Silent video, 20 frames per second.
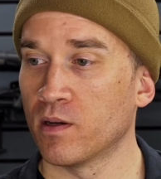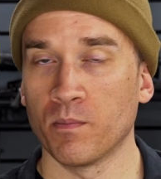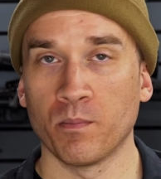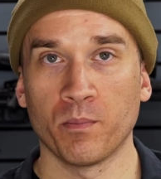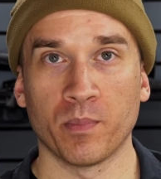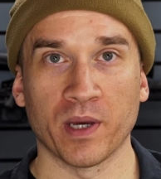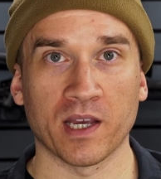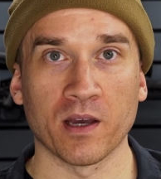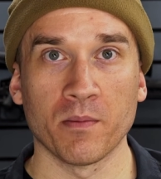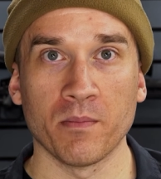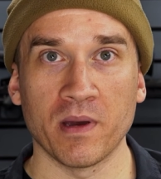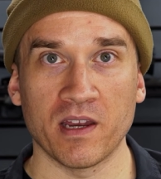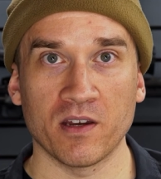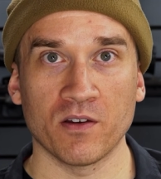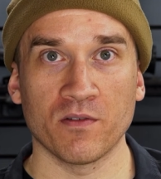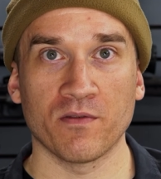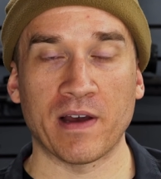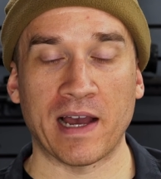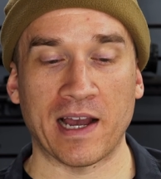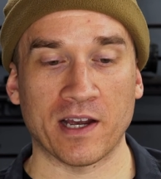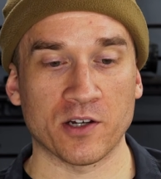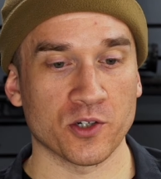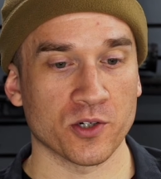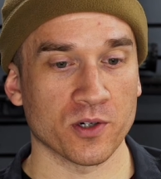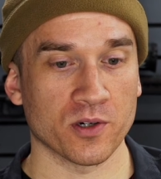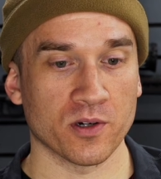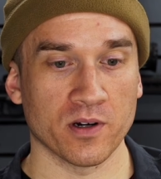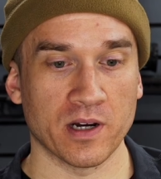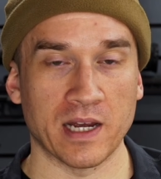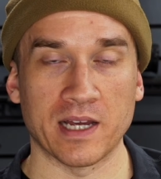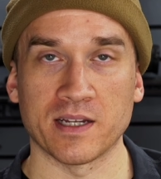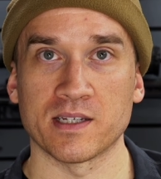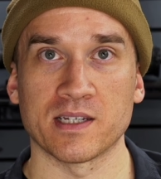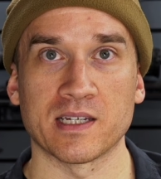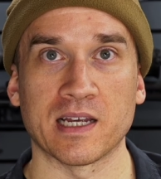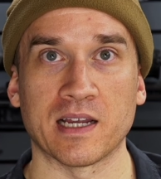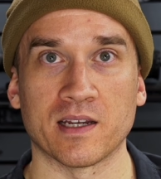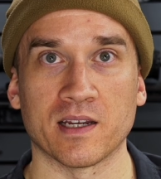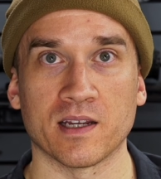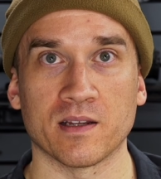Pick a manufacturer and
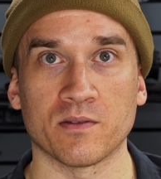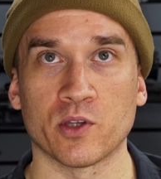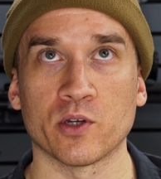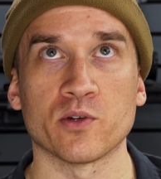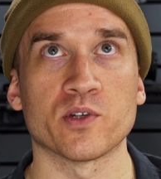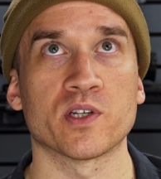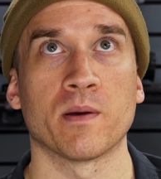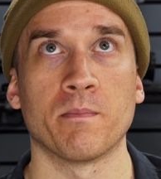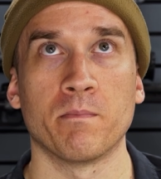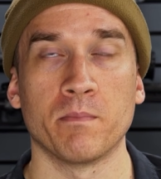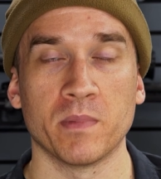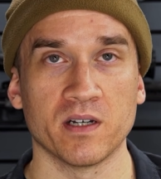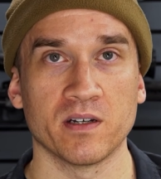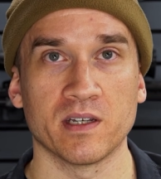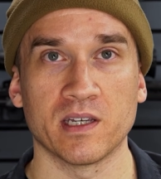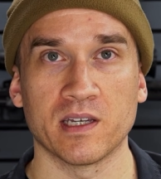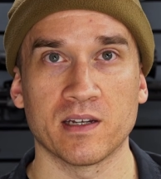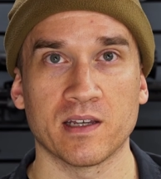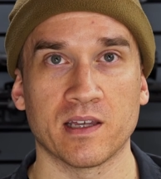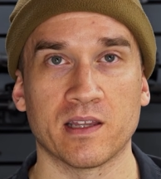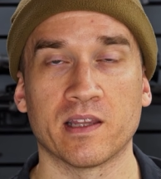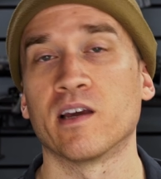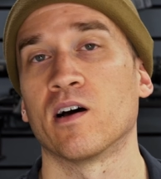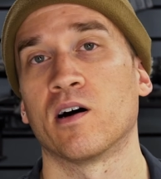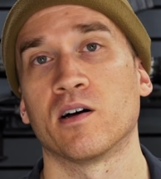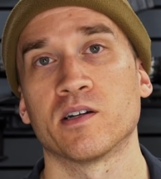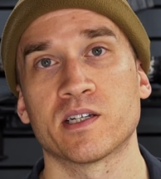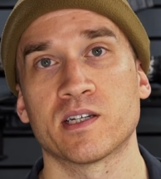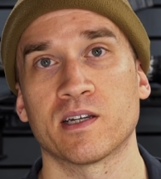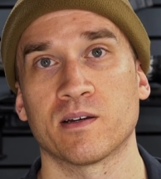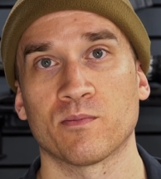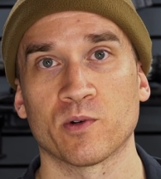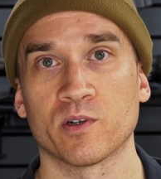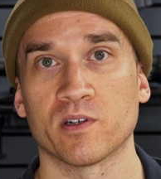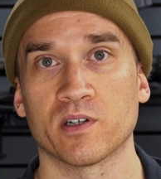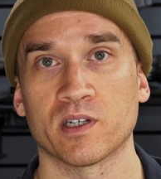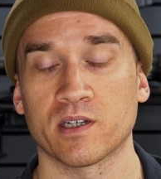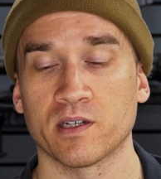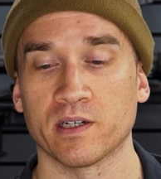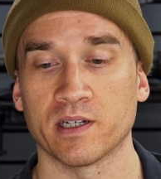send it. There's a million and they all seem
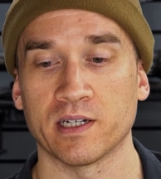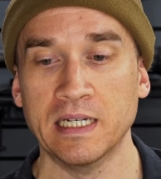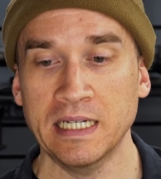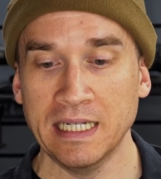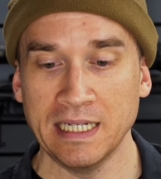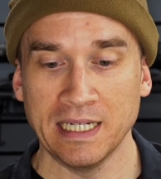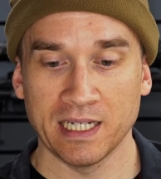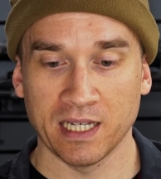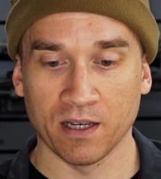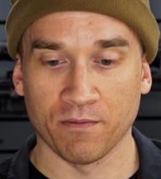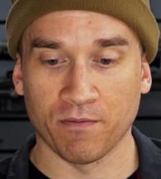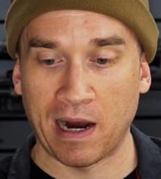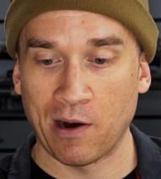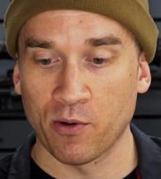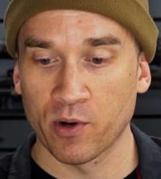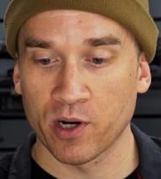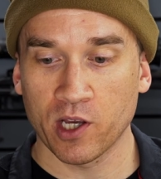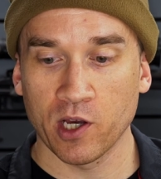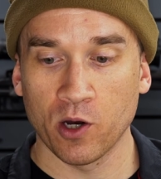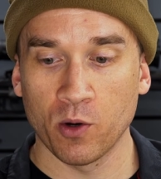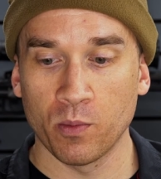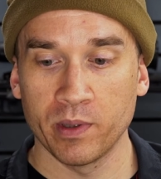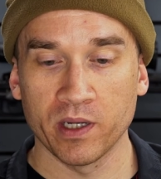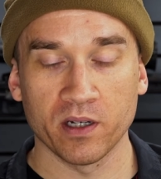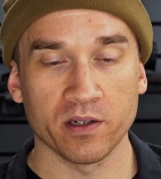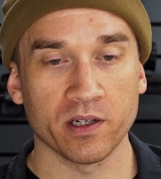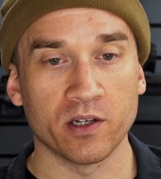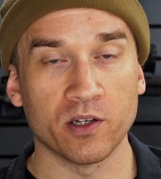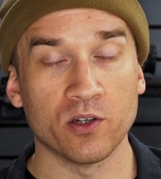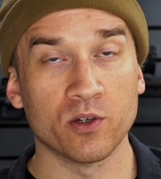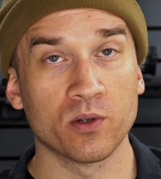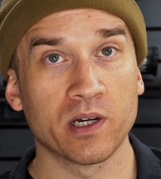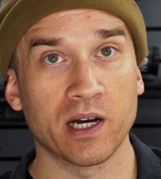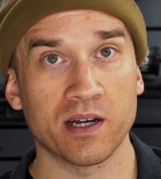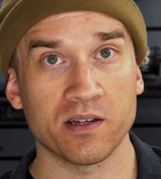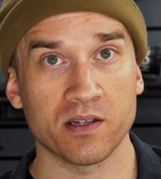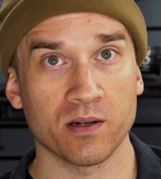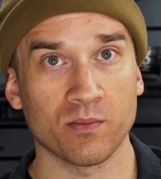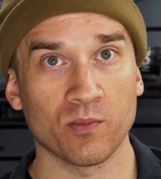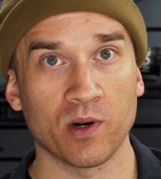really good. If I were to go build a new
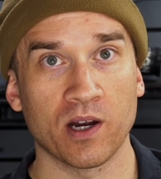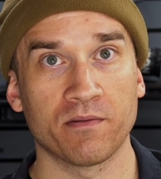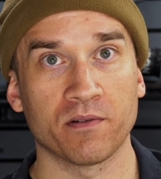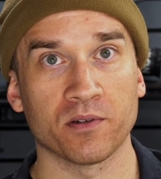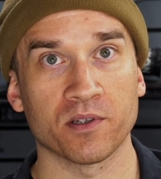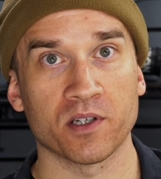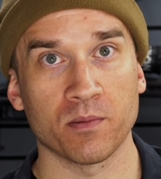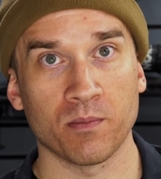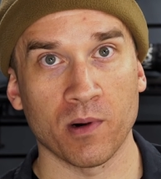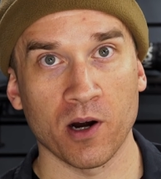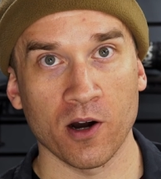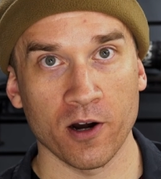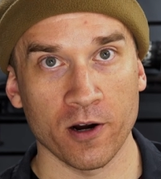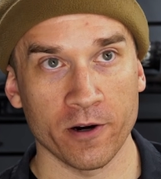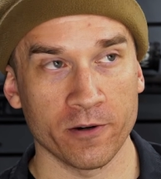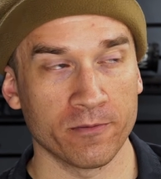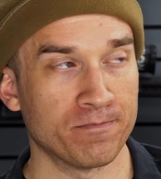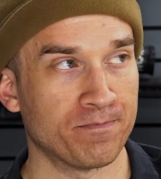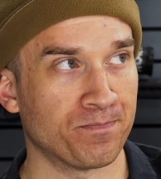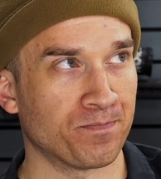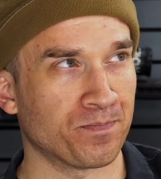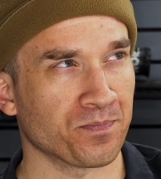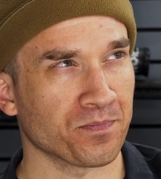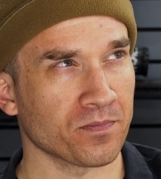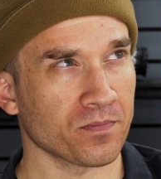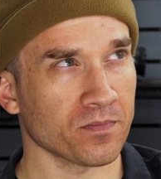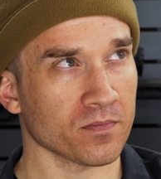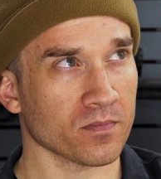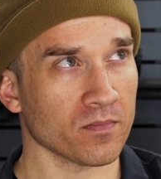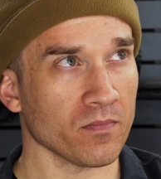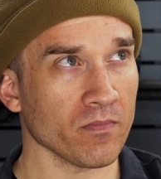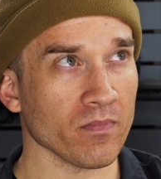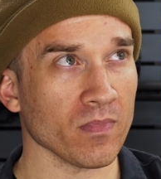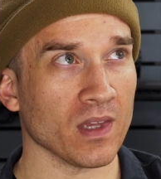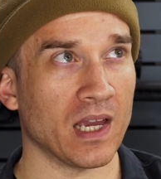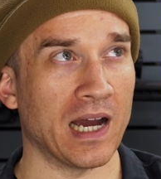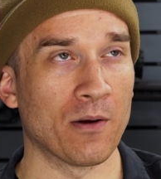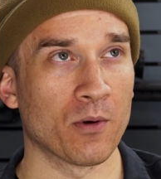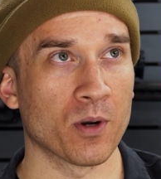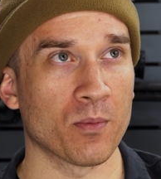custom rifle tomorrow,
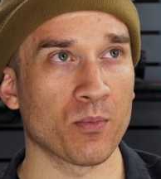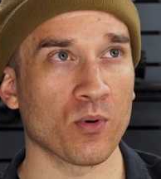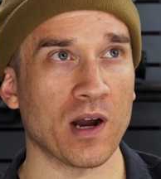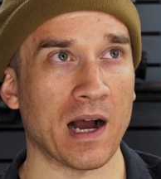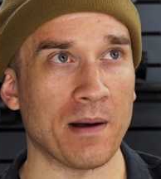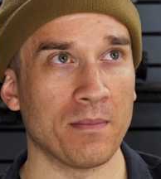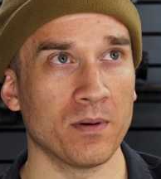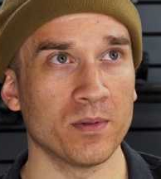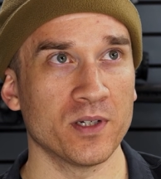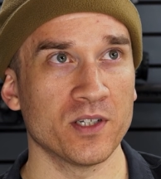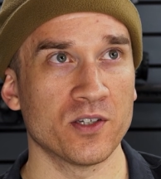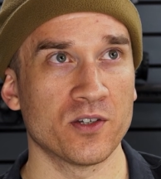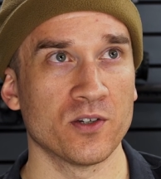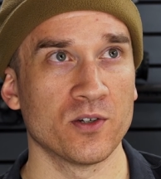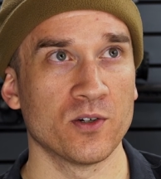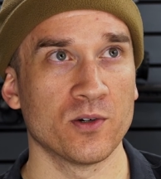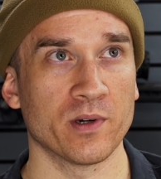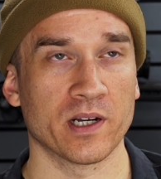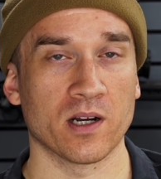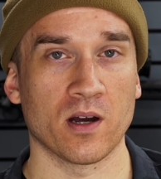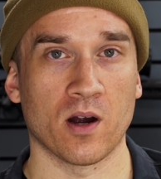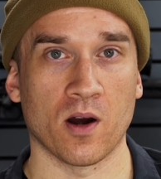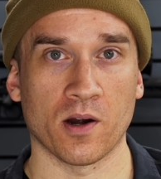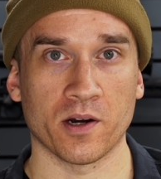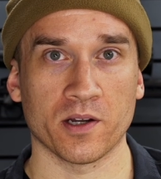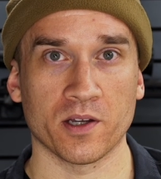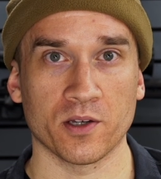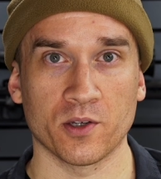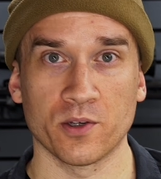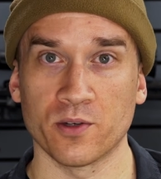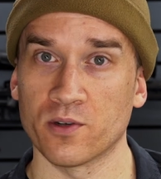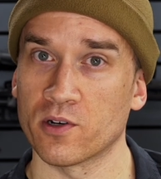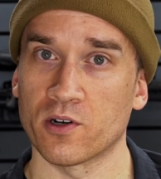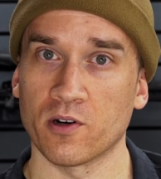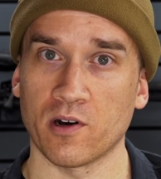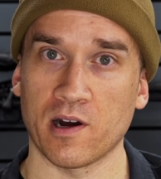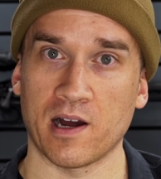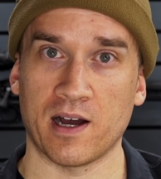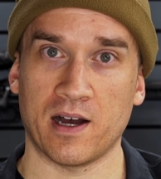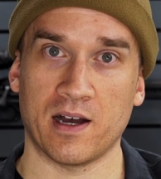I would probably do an ARC coup de
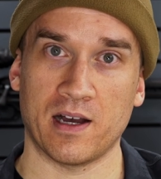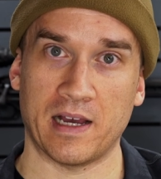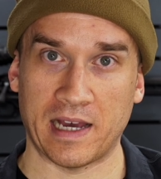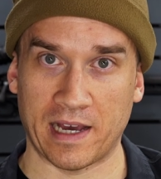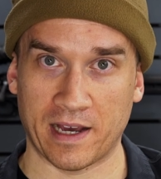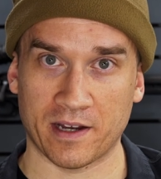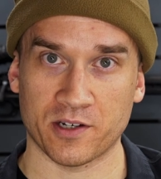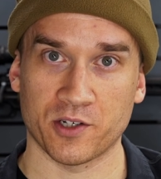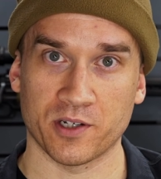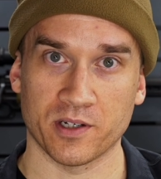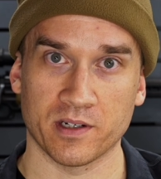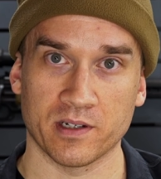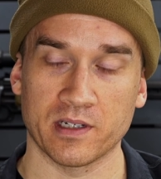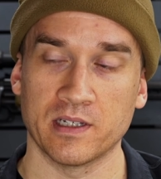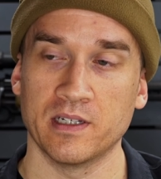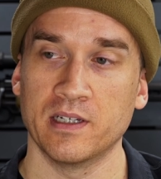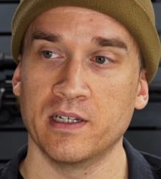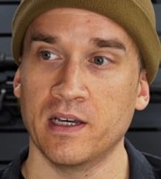grace action,